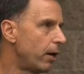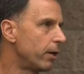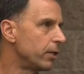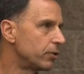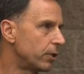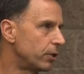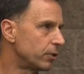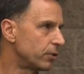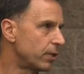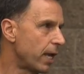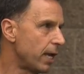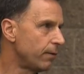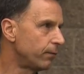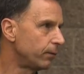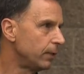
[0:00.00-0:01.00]
areas that are
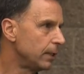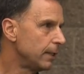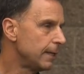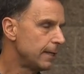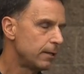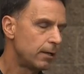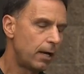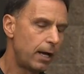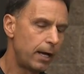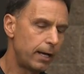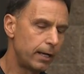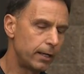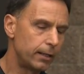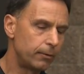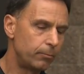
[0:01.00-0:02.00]
safe
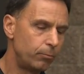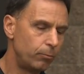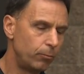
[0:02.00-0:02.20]
uh,